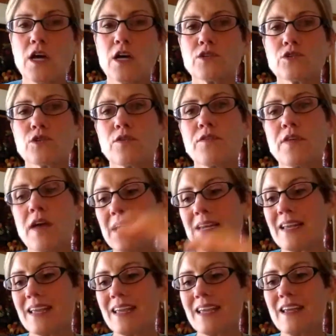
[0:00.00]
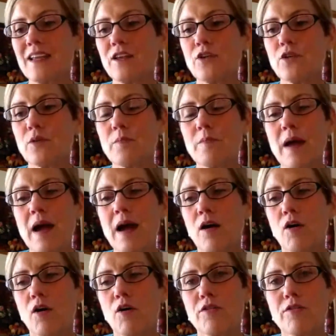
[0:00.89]
So then in your
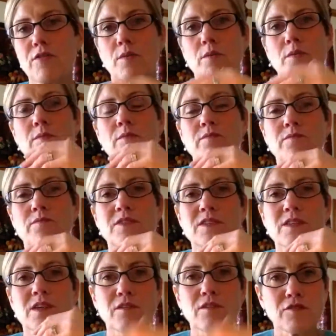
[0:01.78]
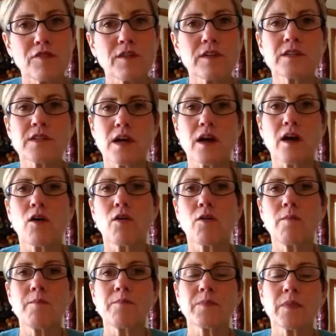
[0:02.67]
mouth,
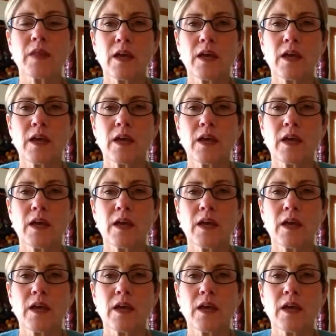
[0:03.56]
Zinfandel